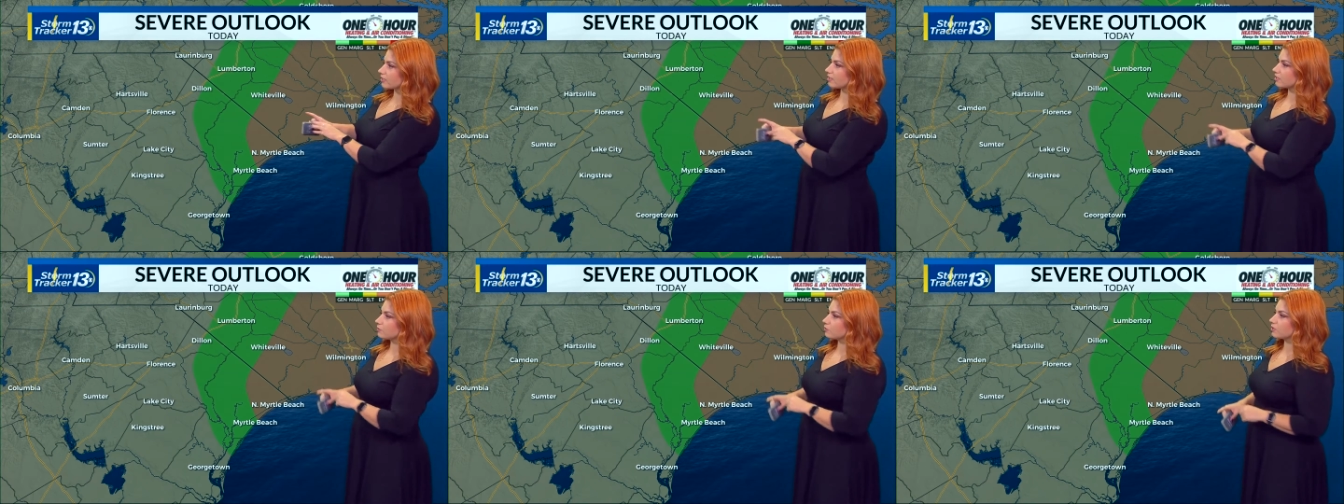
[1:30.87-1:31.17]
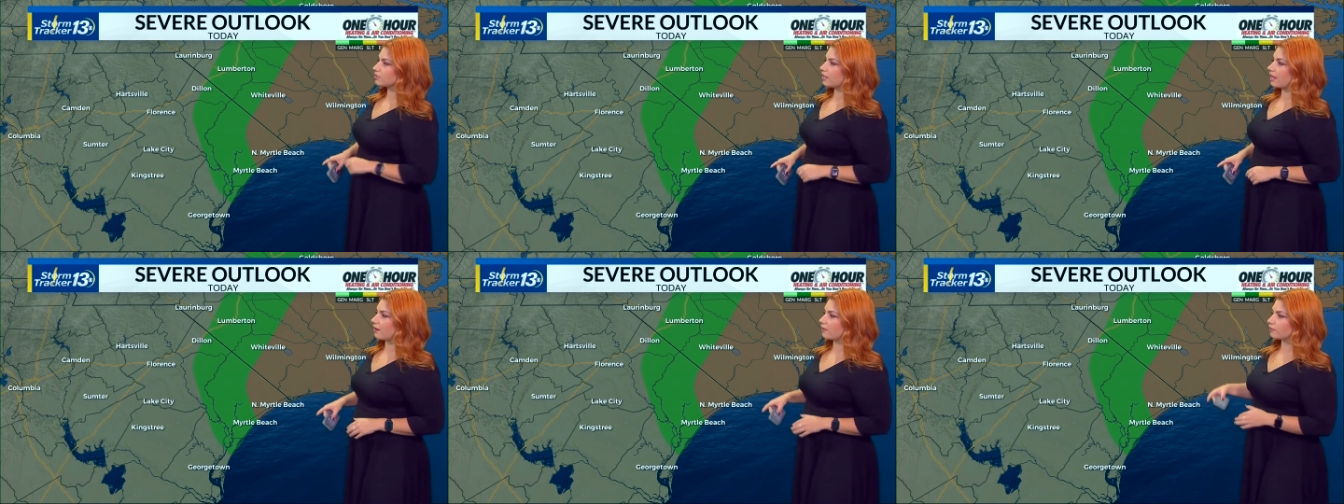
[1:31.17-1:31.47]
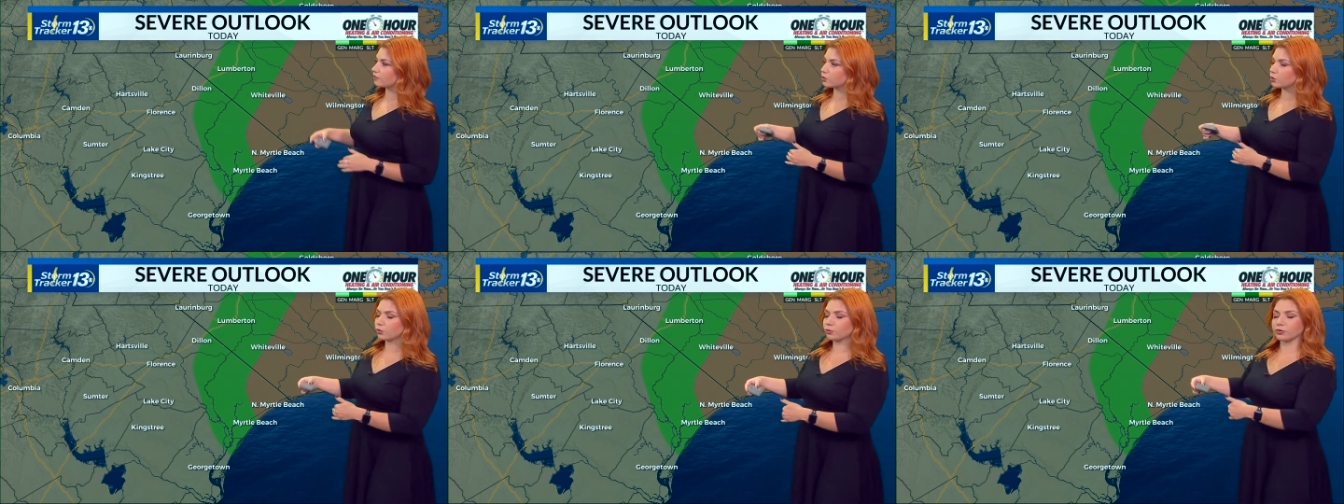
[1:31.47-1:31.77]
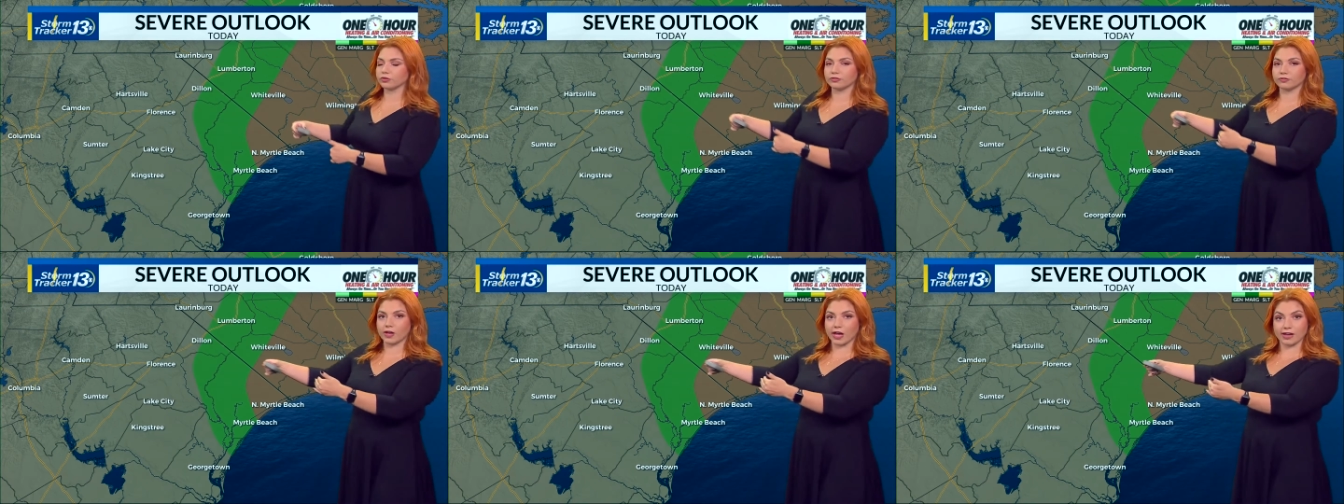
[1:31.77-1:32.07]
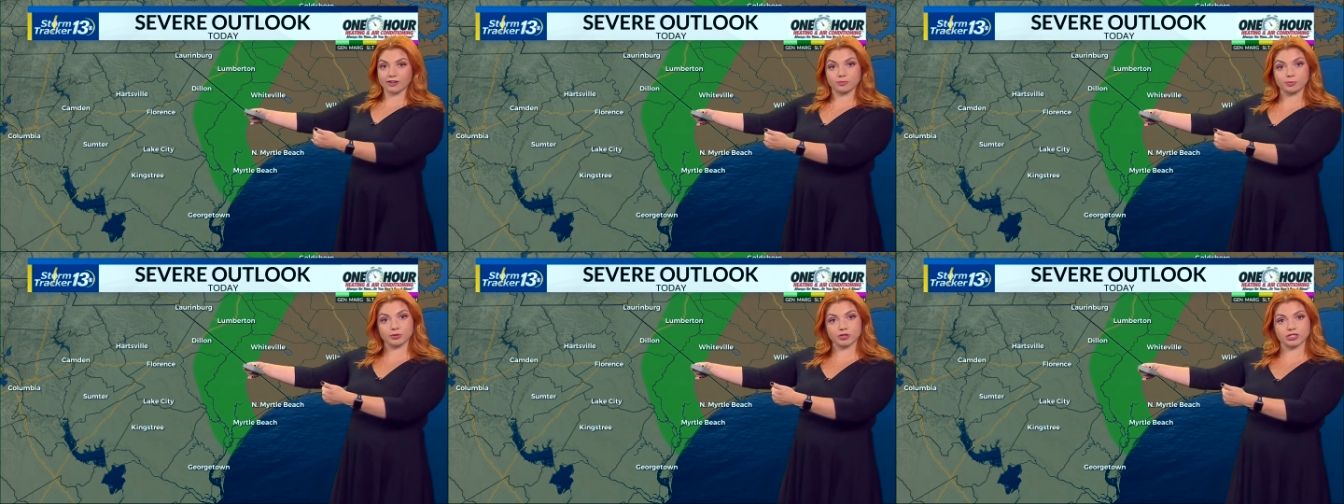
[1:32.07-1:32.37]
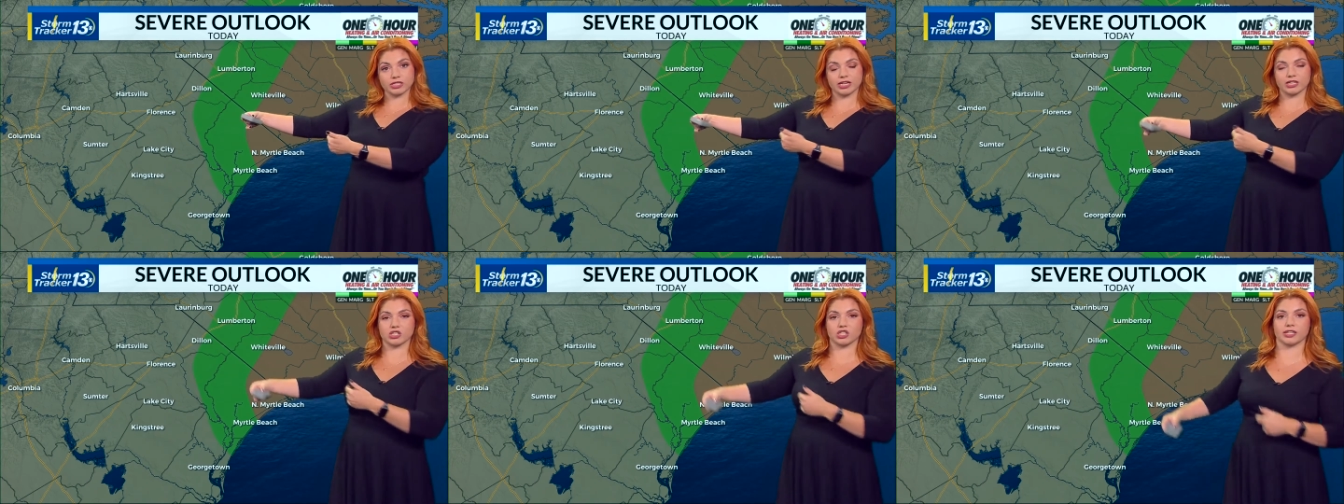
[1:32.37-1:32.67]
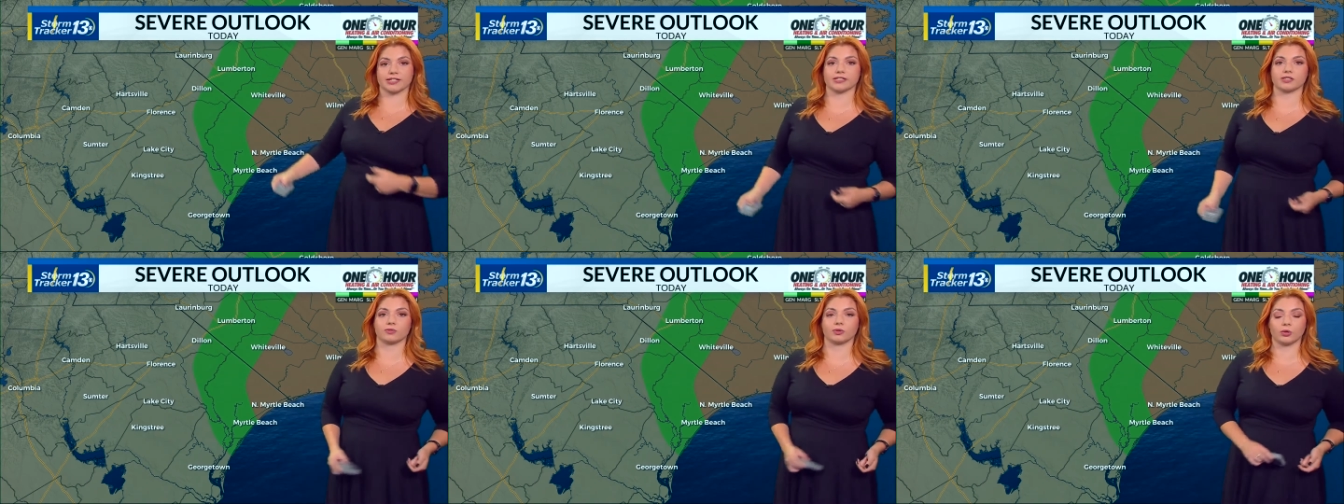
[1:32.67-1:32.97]
This was that 2 to 5%
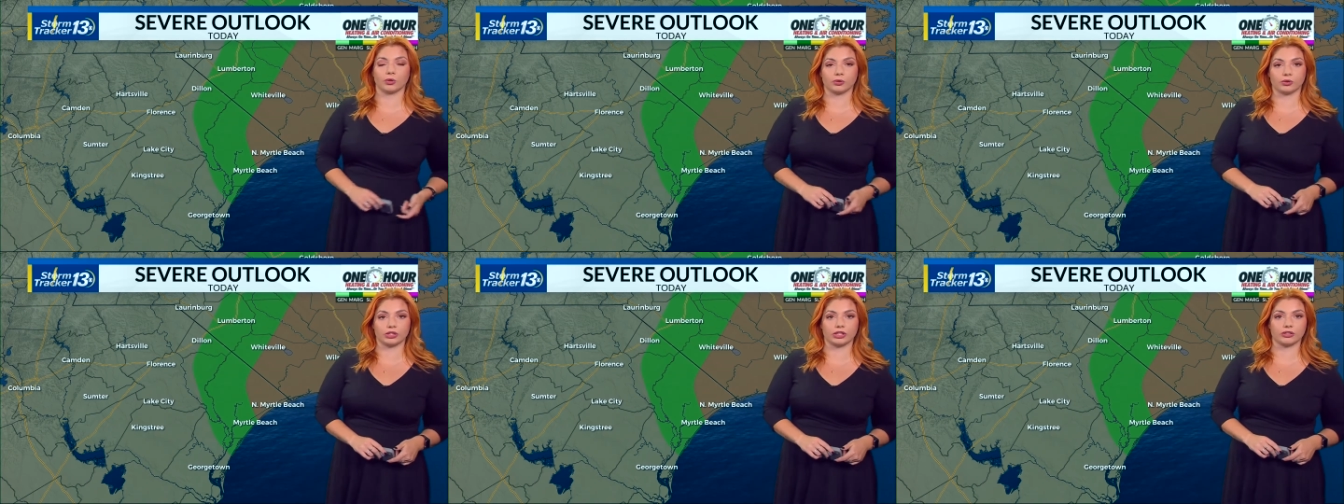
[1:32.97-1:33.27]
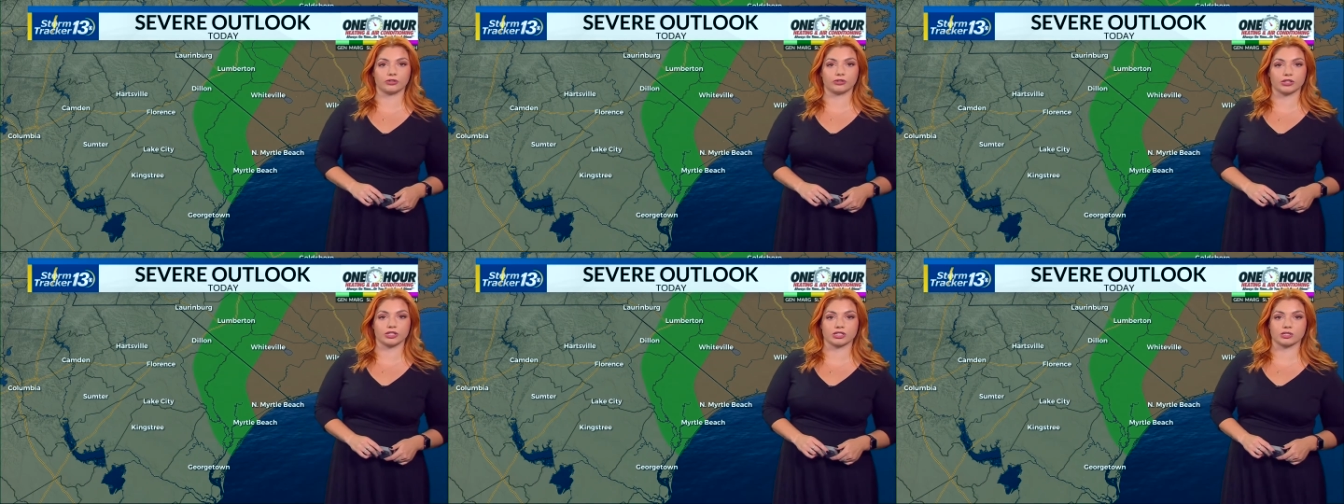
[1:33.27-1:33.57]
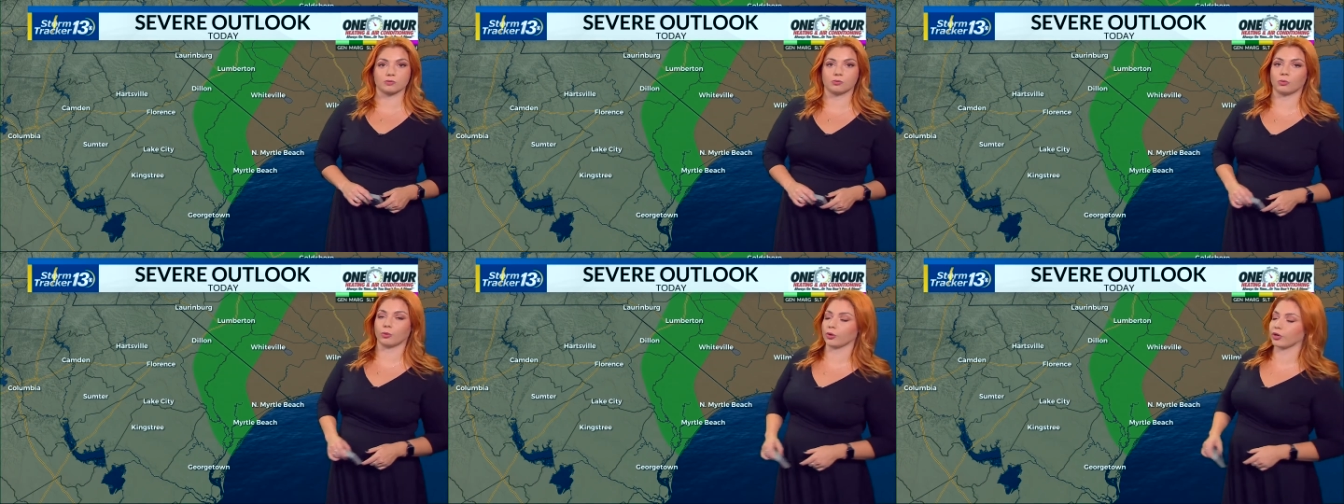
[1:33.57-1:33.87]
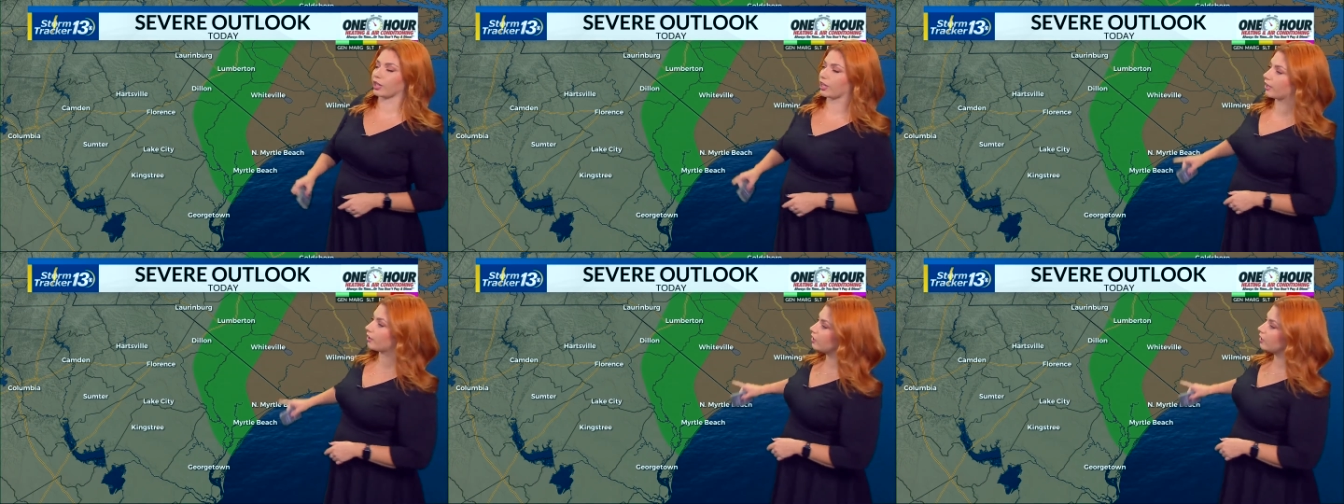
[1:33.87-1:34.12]
chance for earlier this morning.